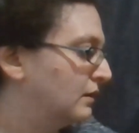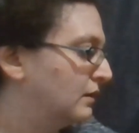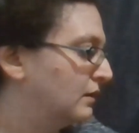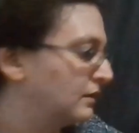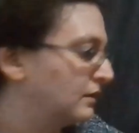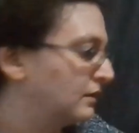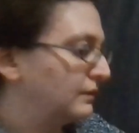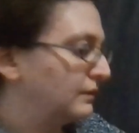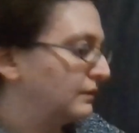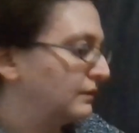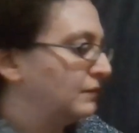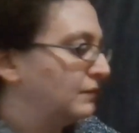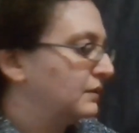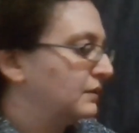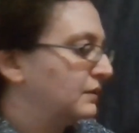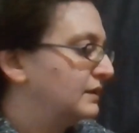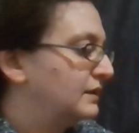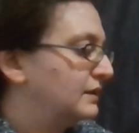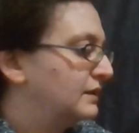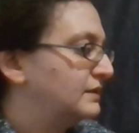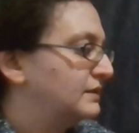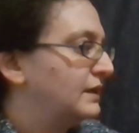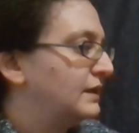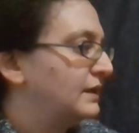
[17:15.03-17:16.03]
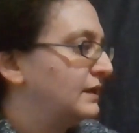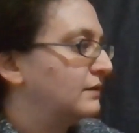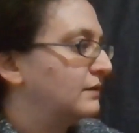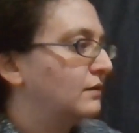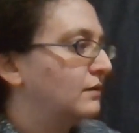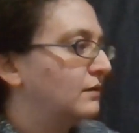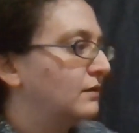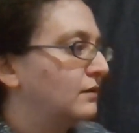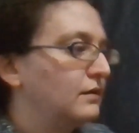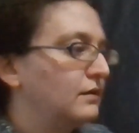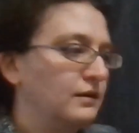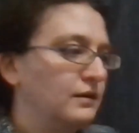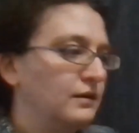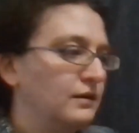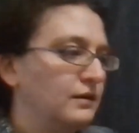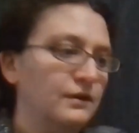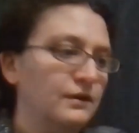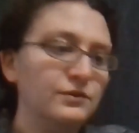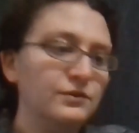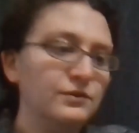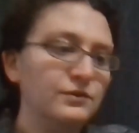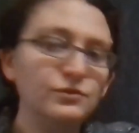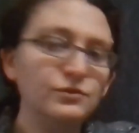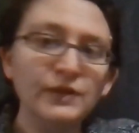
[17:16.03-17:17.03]
All right, we're going to take our
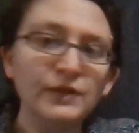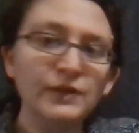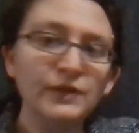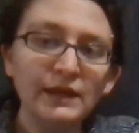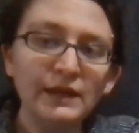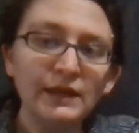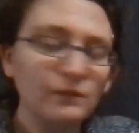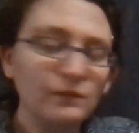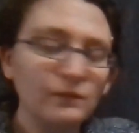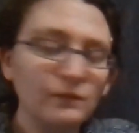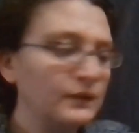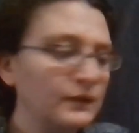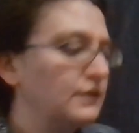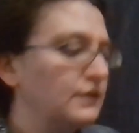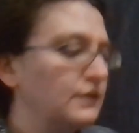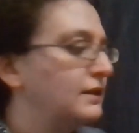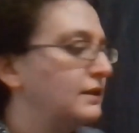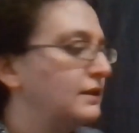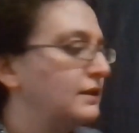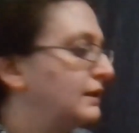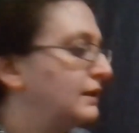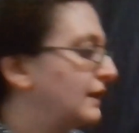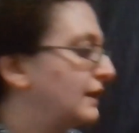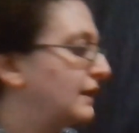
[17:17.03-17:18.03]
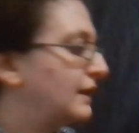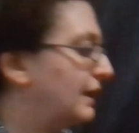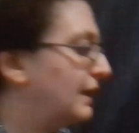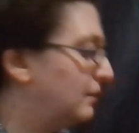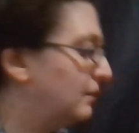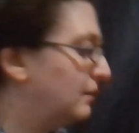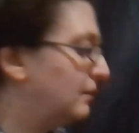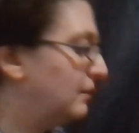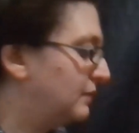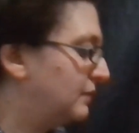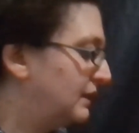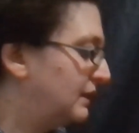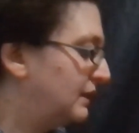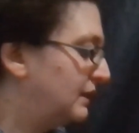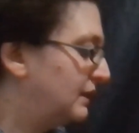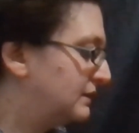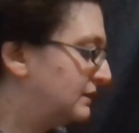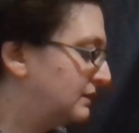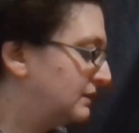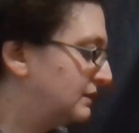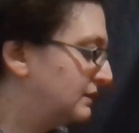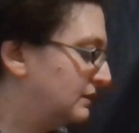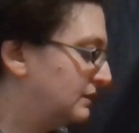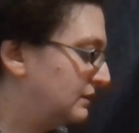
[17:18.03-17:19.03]
string and we're going to need 8
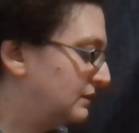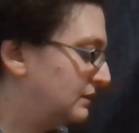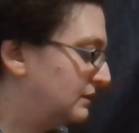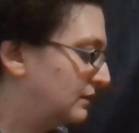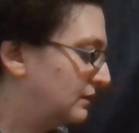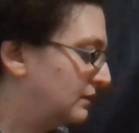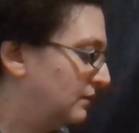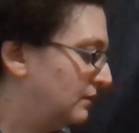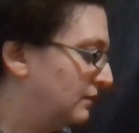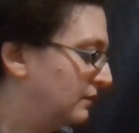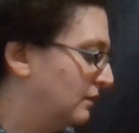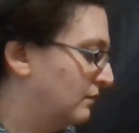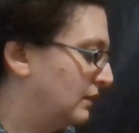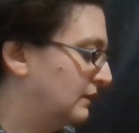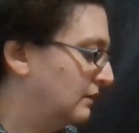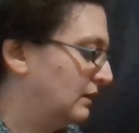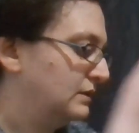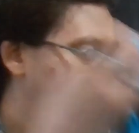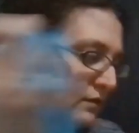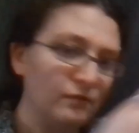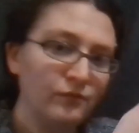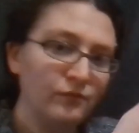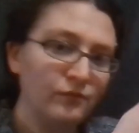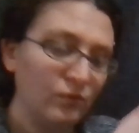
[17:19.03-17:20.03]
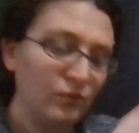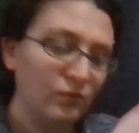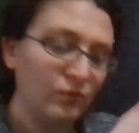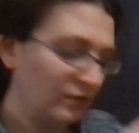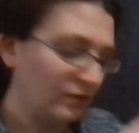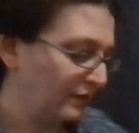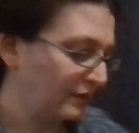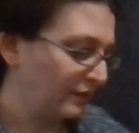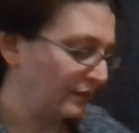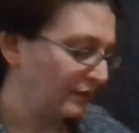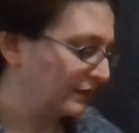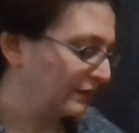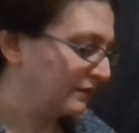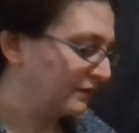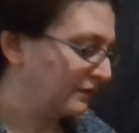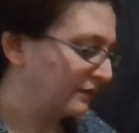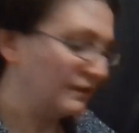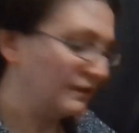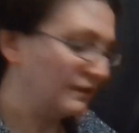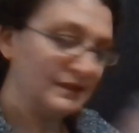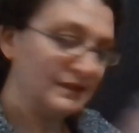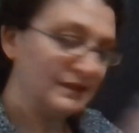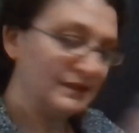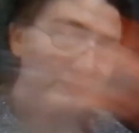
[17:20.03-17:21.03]
pieces for
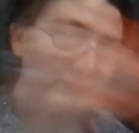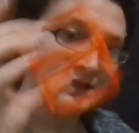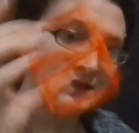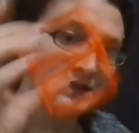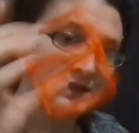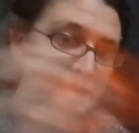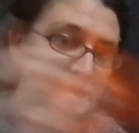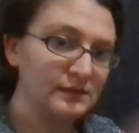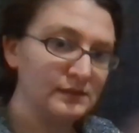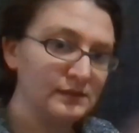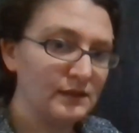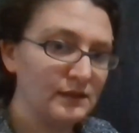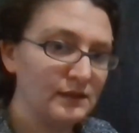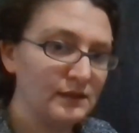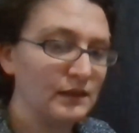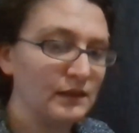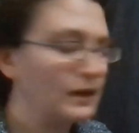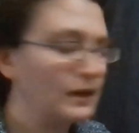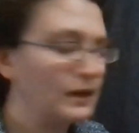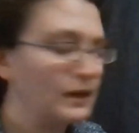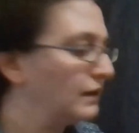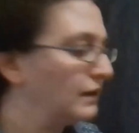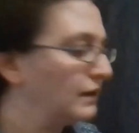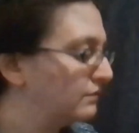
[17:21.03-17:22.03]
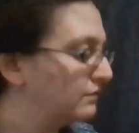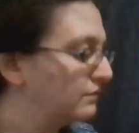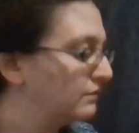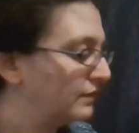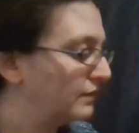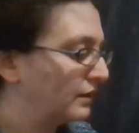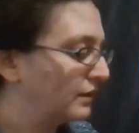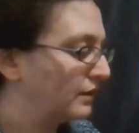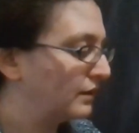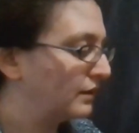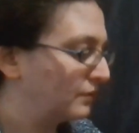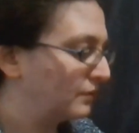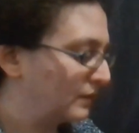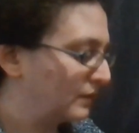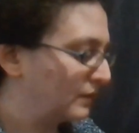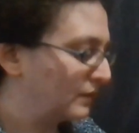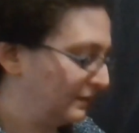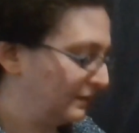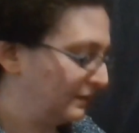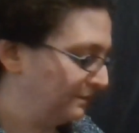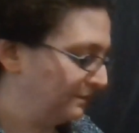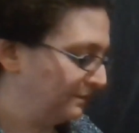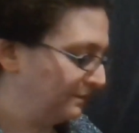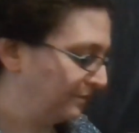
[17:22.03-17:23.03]
this net and then 8 for the other one.
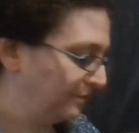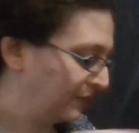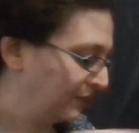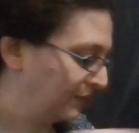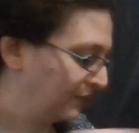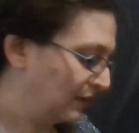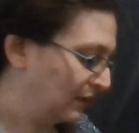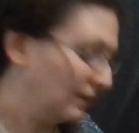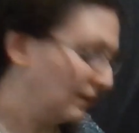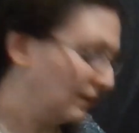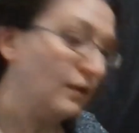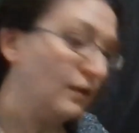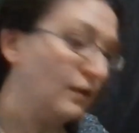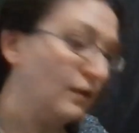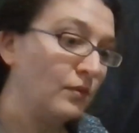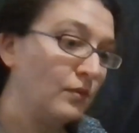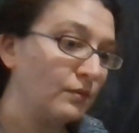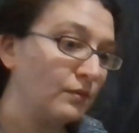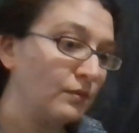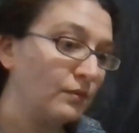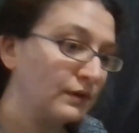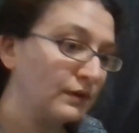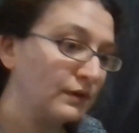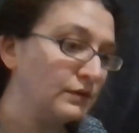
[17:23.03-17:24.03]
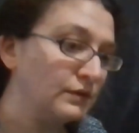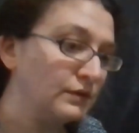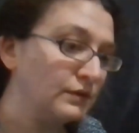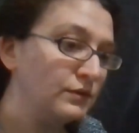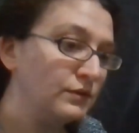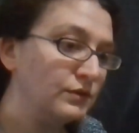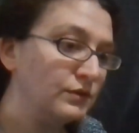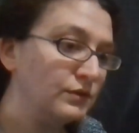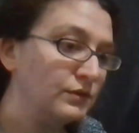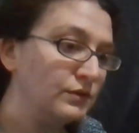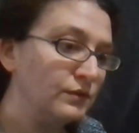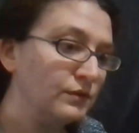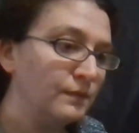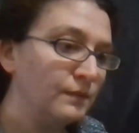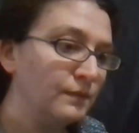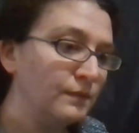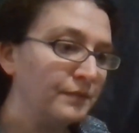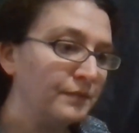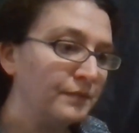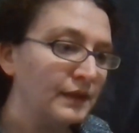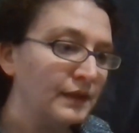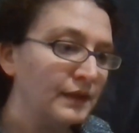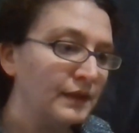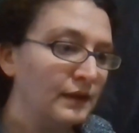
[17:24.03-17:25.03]
What we're going to do
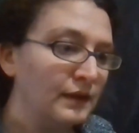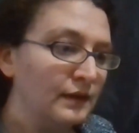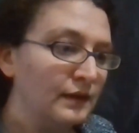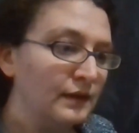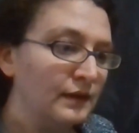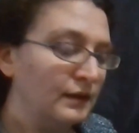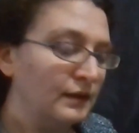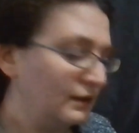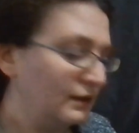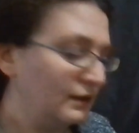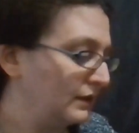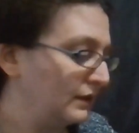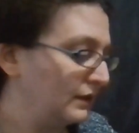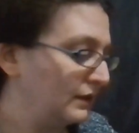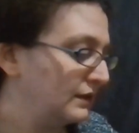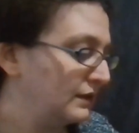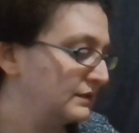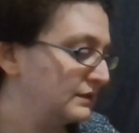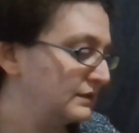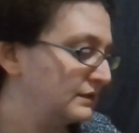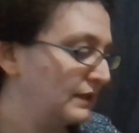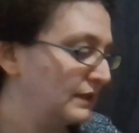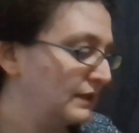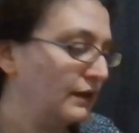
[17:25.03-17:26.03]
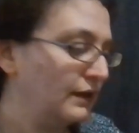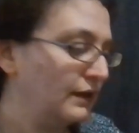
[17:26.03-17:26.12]
is